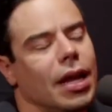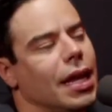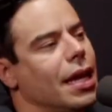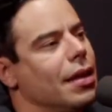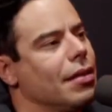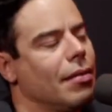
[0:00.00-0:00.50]

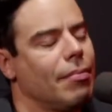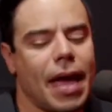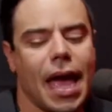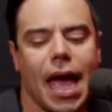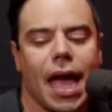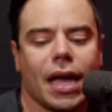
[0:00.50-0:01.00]
like in the
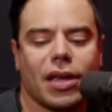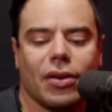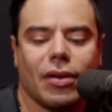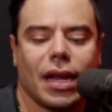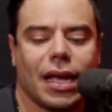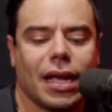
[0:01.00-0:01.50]
back.
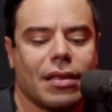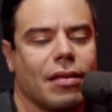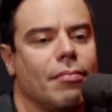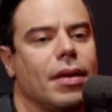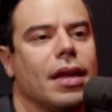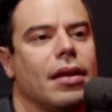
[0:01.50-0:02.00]
You're like in
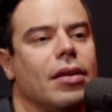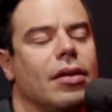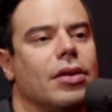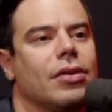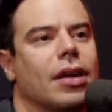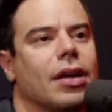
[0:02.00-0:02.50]
the middle.
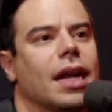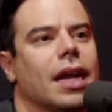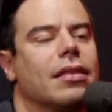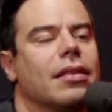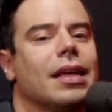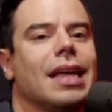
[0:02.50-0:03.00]
You're not
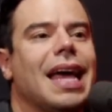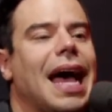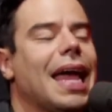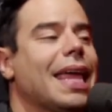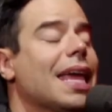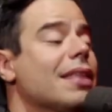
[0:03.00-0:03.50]
getting. I get.